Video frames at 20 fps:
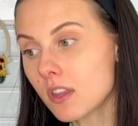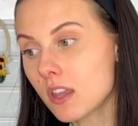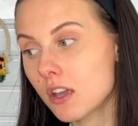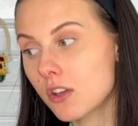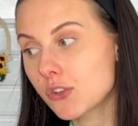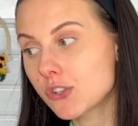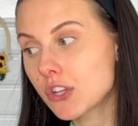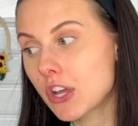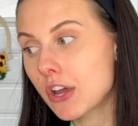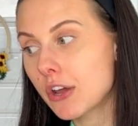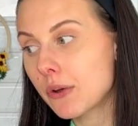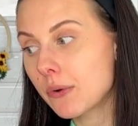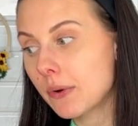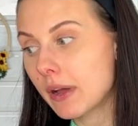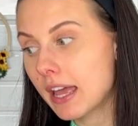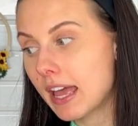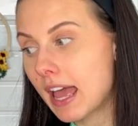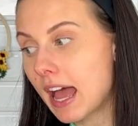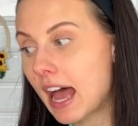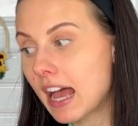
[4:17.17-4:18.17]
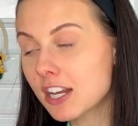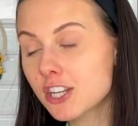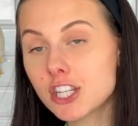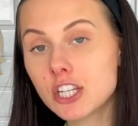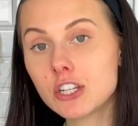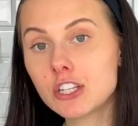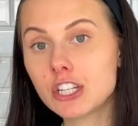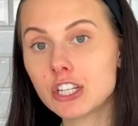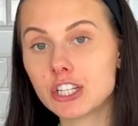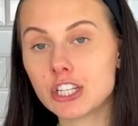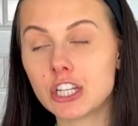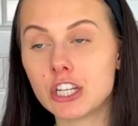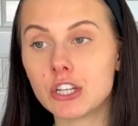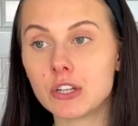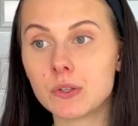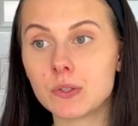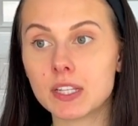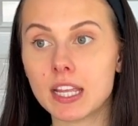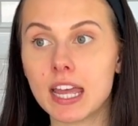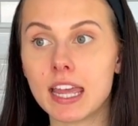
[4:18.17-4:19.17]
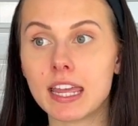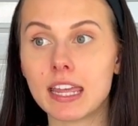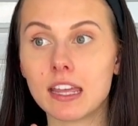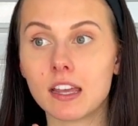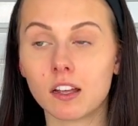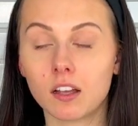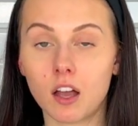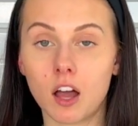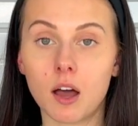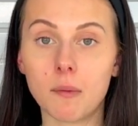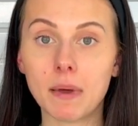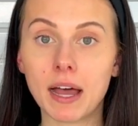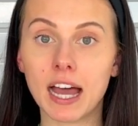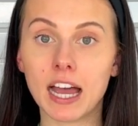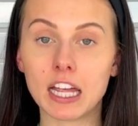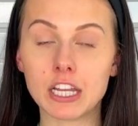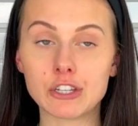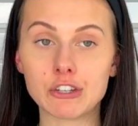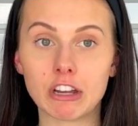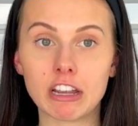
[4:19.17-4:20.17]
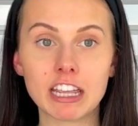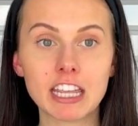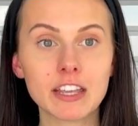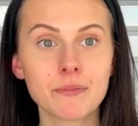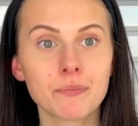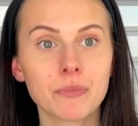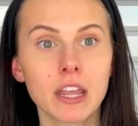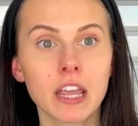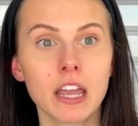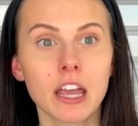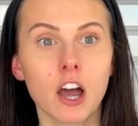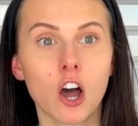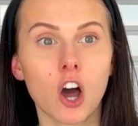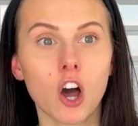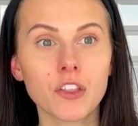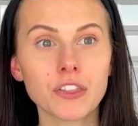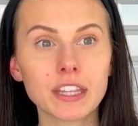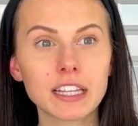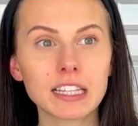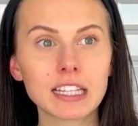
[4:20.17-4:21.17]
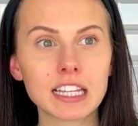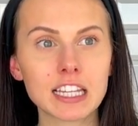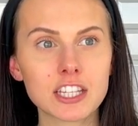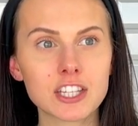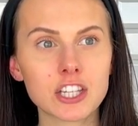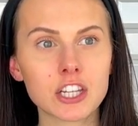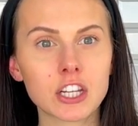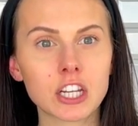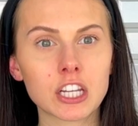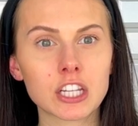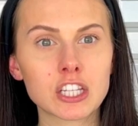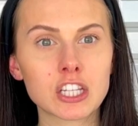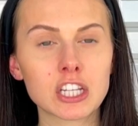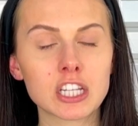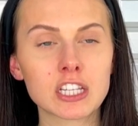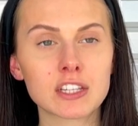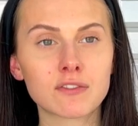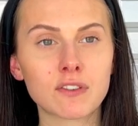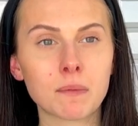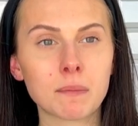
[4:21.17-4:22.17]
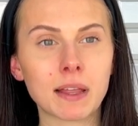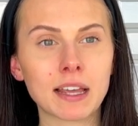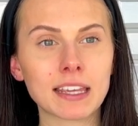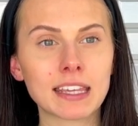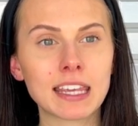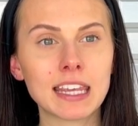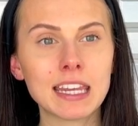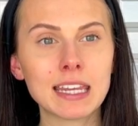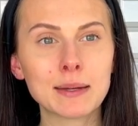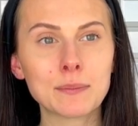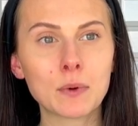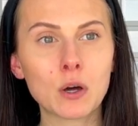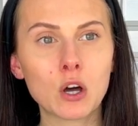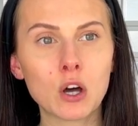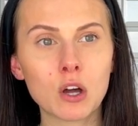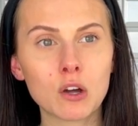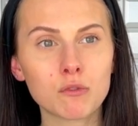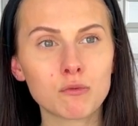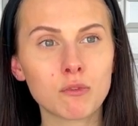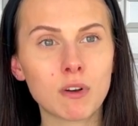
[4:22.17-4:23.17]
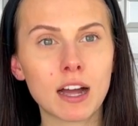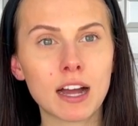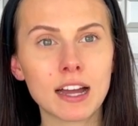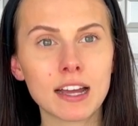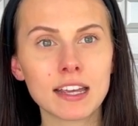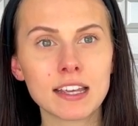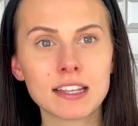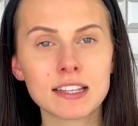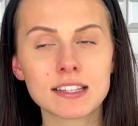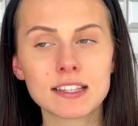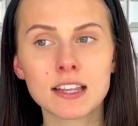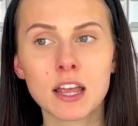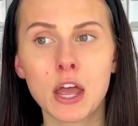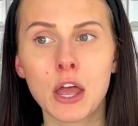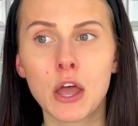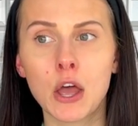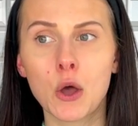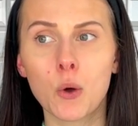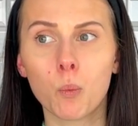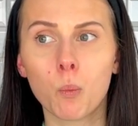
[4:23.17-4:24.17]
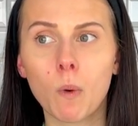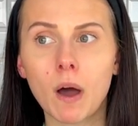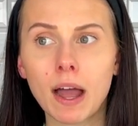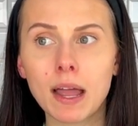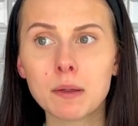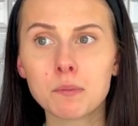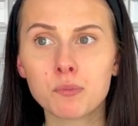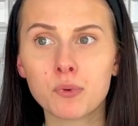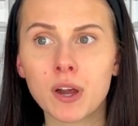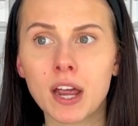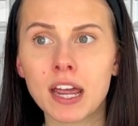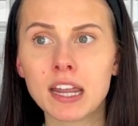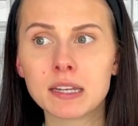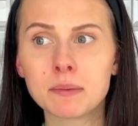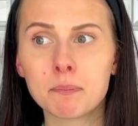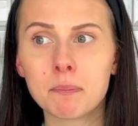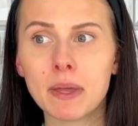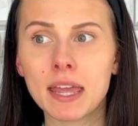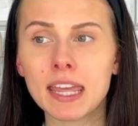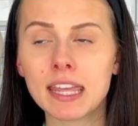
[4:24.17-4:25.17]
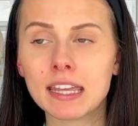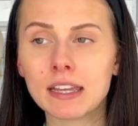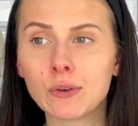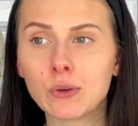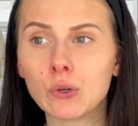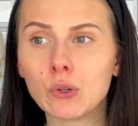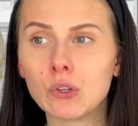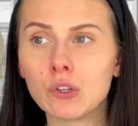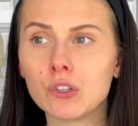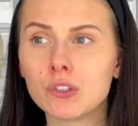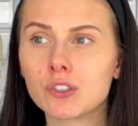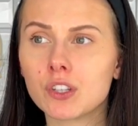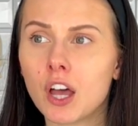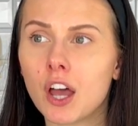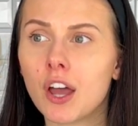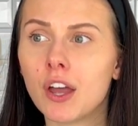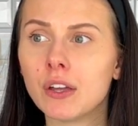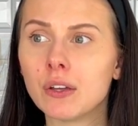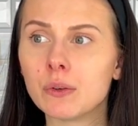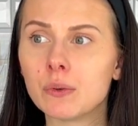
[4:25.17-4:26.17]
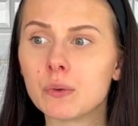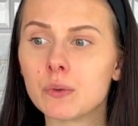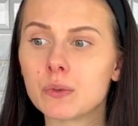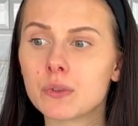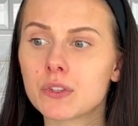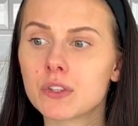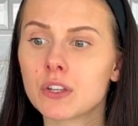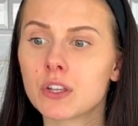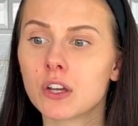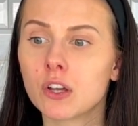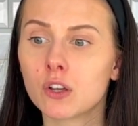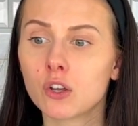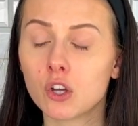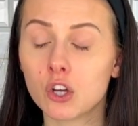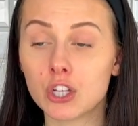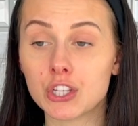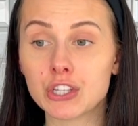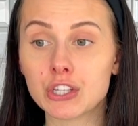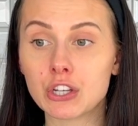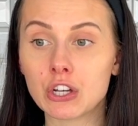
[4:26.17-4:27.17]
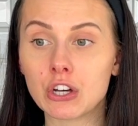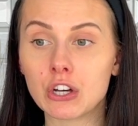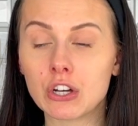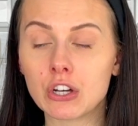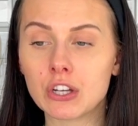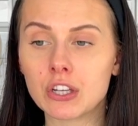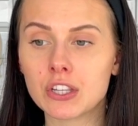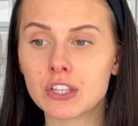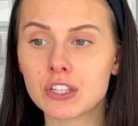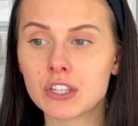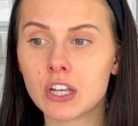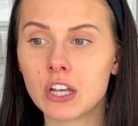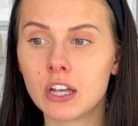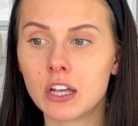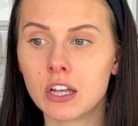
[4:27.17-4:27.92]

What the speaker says: So it asks you to choose a carbohydrate. On the list you can choose from like quinoa, rice, white bread, bagels, oats, couscous.